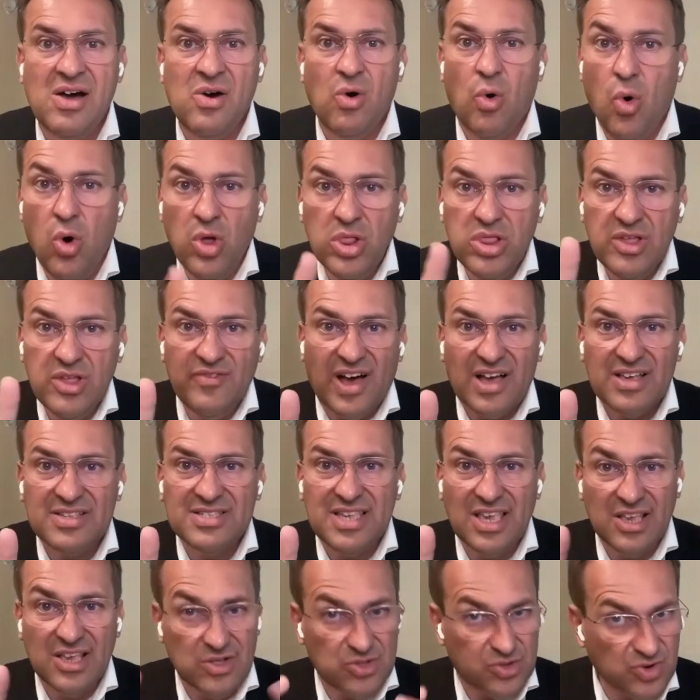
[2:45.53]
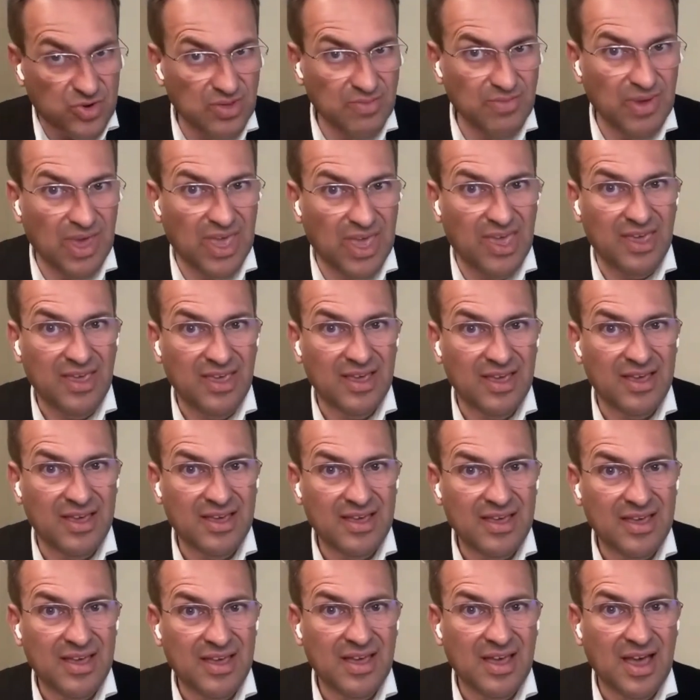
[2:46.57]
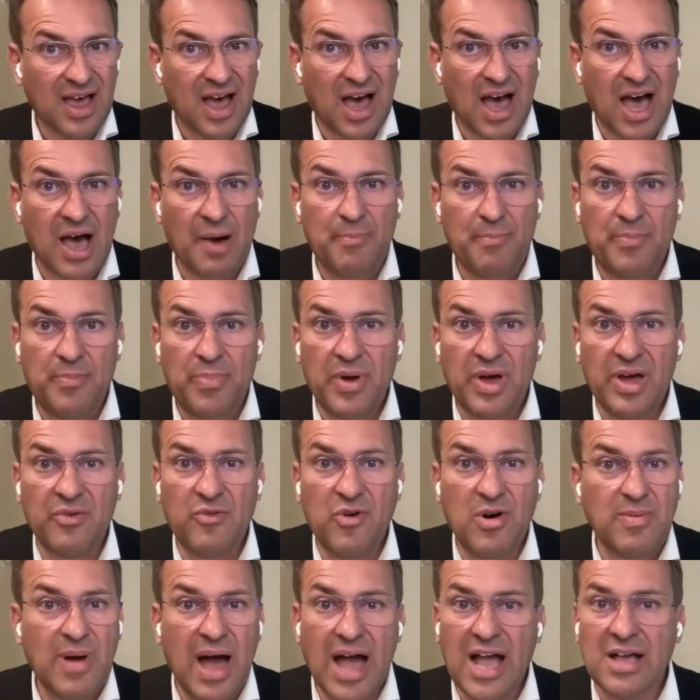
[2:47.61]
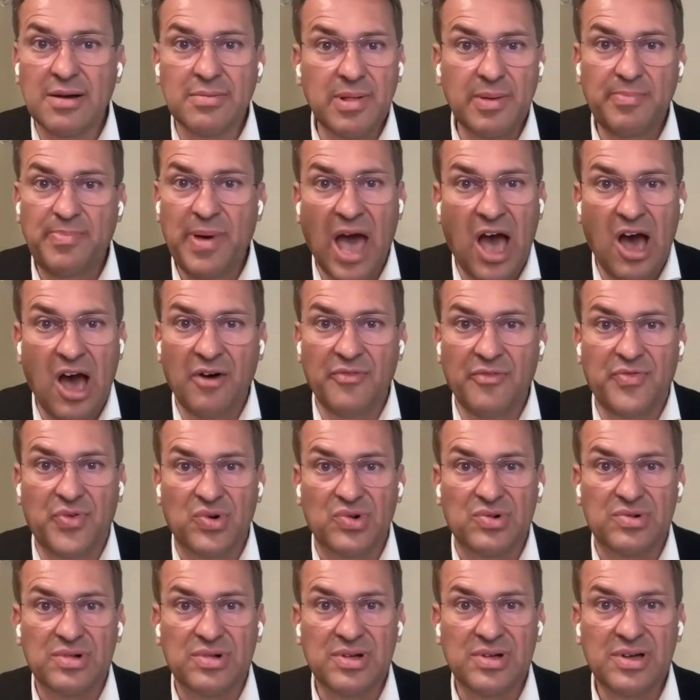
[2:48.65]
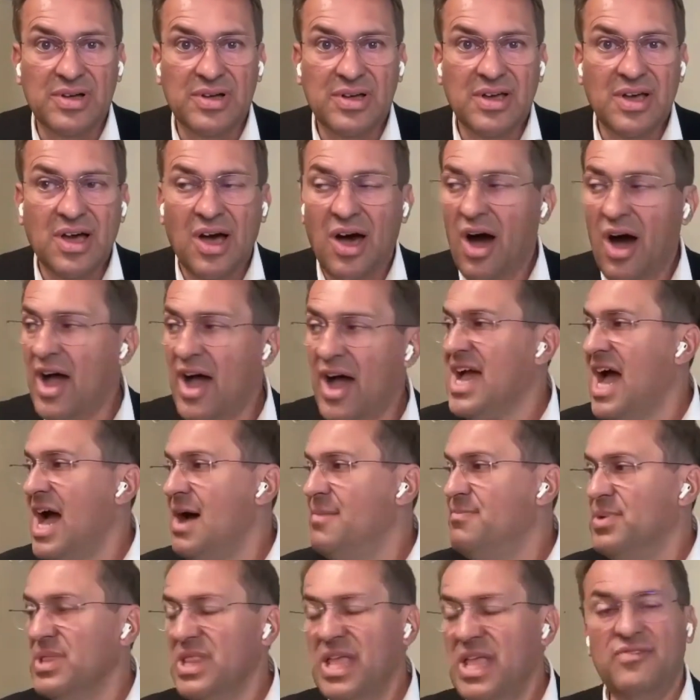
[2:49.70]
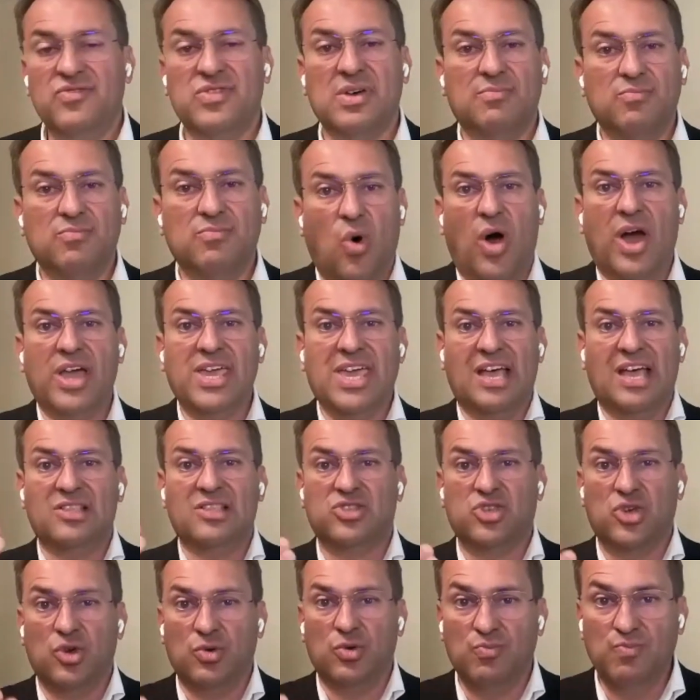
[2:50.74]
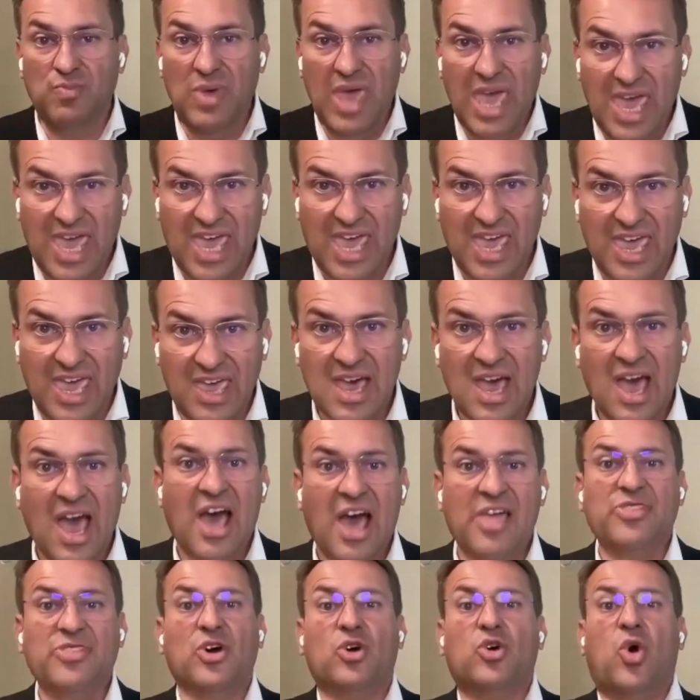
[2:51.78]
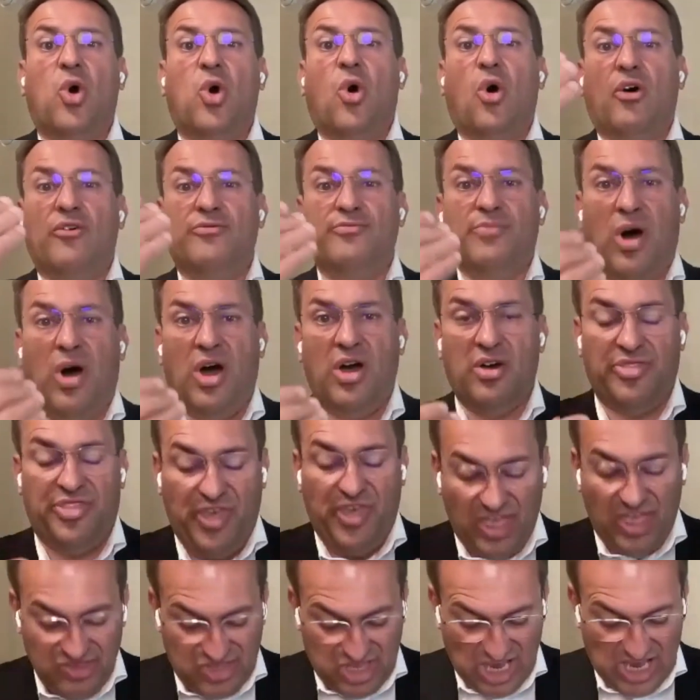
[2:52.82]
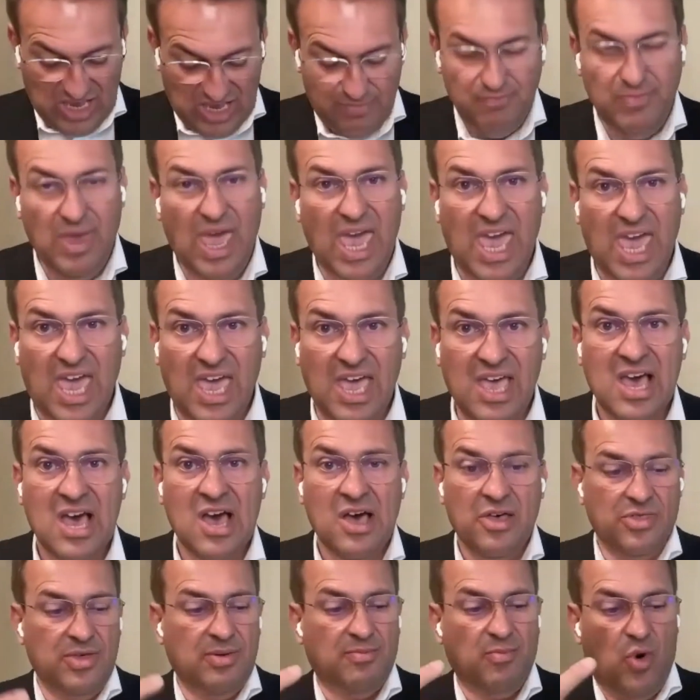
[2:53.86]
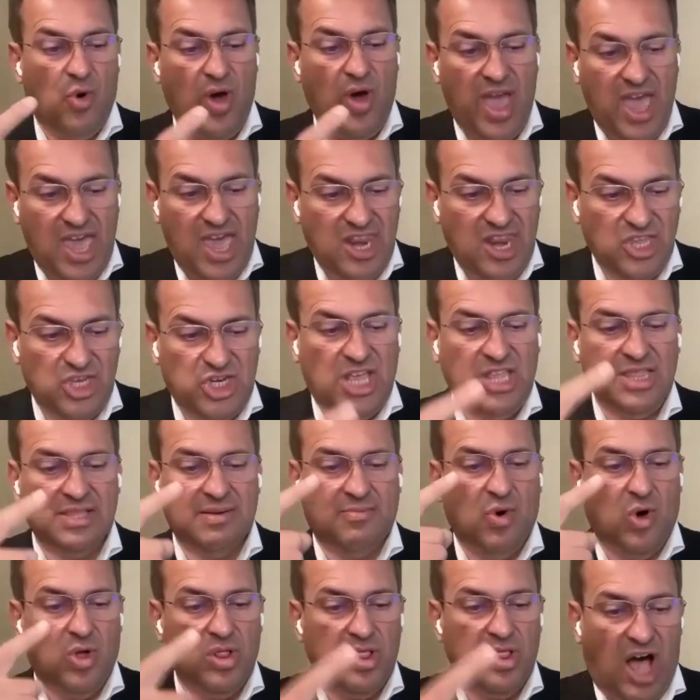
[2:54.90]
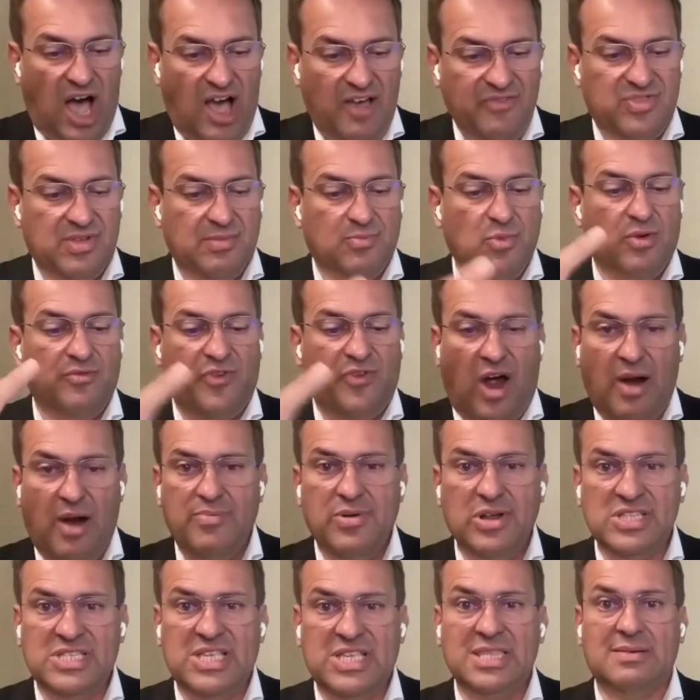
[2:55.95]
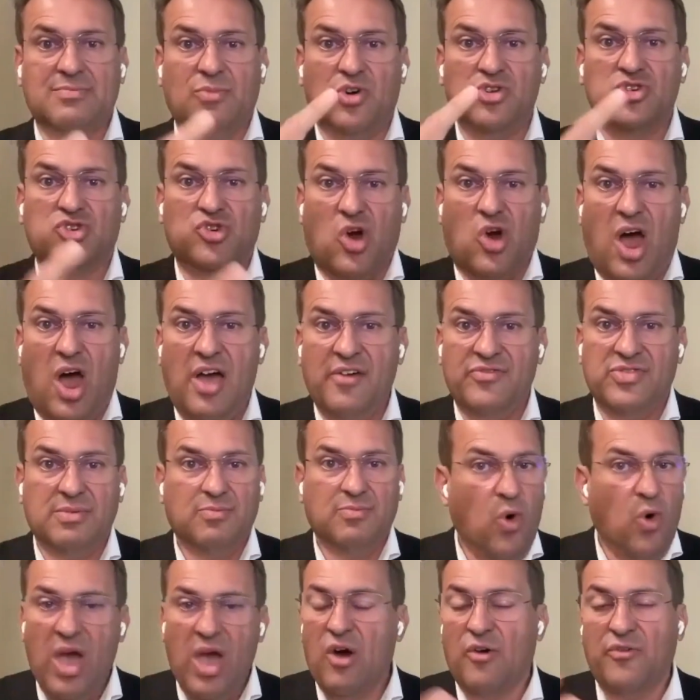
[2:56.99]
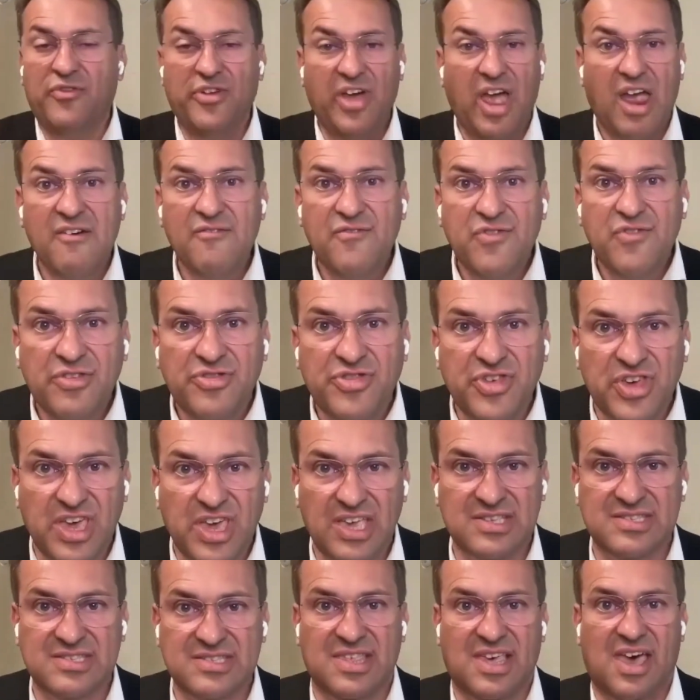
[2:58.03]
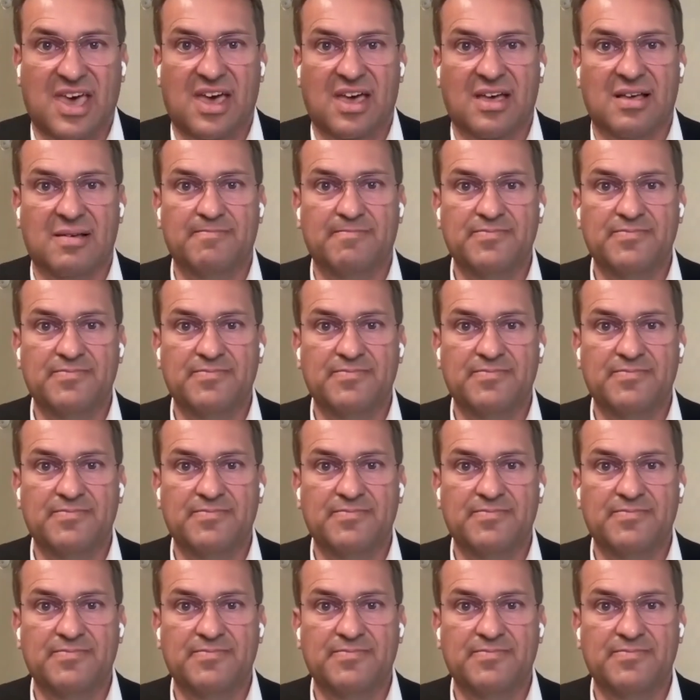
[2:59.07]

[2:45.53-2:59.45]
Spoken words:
All of us, including me, are remarkably powerful. I can't believe the more I get to me and the core of my authentic me, the more energy, the more life, the more vibrancy, the more drive, the more of everything is there.